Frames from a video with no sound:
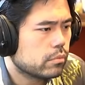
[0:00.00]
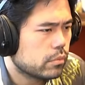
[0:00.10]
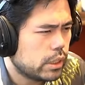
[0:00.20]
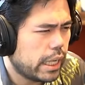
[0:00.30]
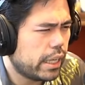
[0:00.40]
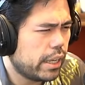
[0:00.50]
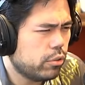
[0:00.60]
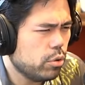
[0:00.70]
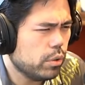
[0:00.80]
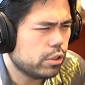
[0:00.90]
yeah I, I, don't
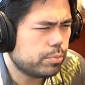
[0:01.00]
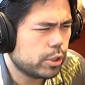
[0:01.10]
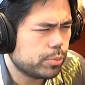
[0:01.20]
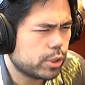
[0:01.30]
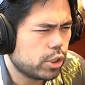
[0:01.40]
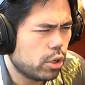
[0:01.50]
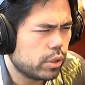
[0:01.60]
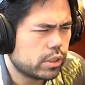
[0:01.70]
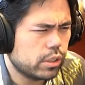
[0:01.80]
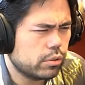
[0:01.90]
know where this bishop is going
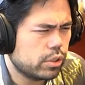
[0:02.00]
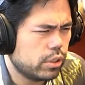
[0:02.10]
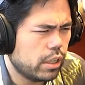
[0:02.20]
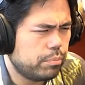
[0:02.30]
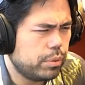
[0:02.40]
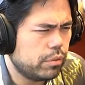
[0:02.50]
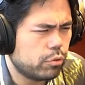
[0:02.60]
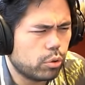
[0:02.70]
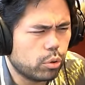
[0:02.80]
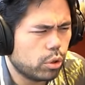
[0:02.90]
so he goes here have b4
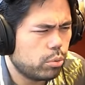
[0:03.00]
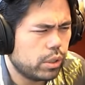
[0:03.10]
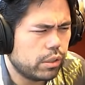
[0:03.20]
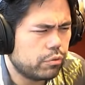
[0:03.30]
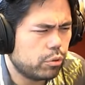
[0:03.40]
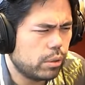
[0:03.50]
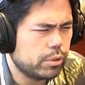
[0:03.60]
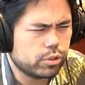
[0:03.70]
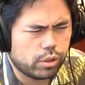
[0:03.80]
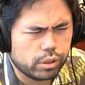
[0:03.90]
or queen a4 I mean
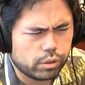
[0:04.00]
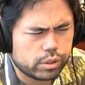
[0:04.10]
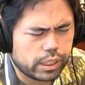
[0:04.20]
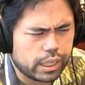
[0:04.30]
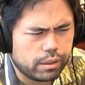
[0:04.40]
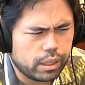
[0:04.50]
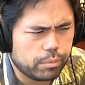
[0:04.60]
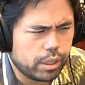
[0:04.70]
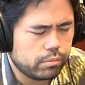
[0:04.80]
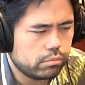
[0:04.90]
this already looks like I, I
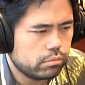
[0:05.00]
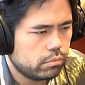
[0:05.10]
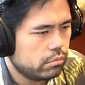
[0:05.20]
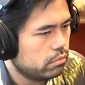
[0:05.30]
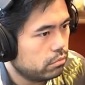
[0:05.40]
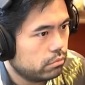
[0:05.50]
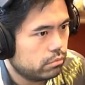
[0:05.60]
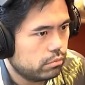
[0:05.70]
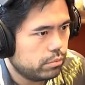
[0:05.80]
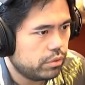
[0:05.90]
might
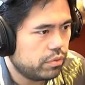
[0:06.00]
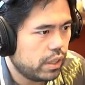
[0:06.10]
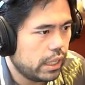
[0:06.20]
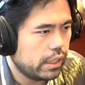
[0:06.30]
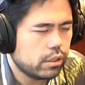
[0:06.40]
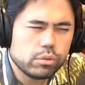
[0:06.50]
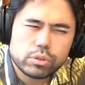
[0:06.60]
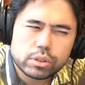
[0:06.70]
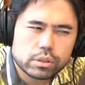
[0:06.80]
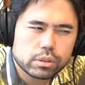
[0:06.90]
be fine it
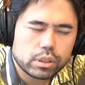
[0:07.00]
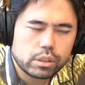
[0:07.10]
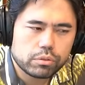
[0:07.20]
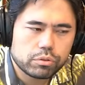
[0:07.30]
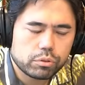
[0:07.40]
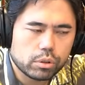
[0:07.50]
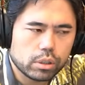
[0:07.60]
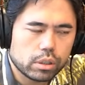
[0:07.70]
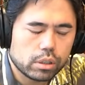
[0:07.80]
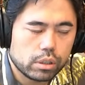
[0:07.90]
goes
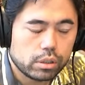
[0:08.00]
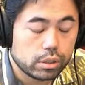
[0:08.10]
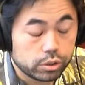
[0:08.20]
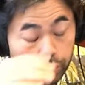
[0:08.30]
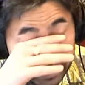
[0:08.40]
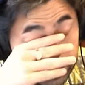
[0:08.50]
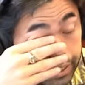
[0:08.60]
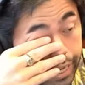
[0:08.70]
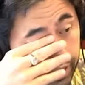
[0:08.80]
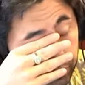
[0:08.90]
e4 so I can
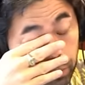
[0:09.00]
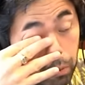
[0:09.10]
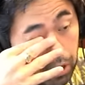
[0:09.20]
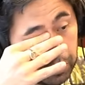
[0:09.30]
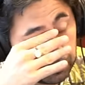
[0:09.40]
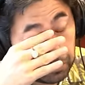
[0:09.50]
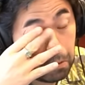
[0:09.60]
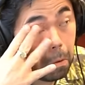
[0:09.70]
take if I want to